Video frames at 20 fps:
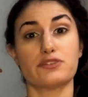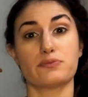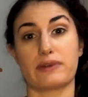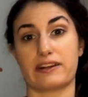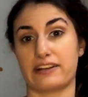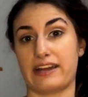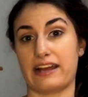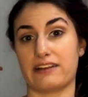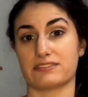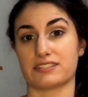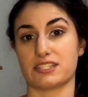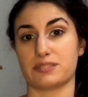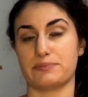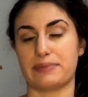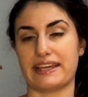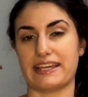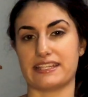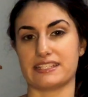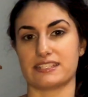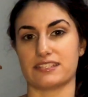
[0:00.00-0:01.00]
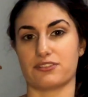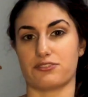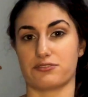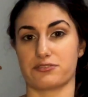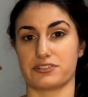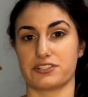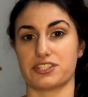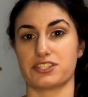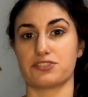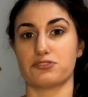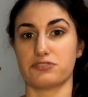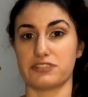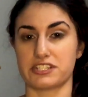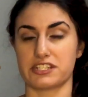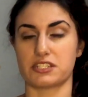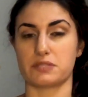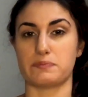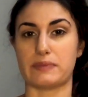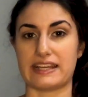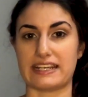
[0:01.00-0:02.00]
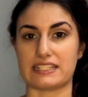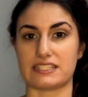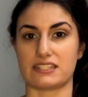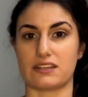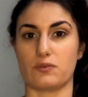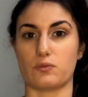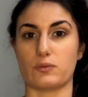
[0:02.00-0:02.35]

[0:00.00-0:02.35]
warehouse space or storage space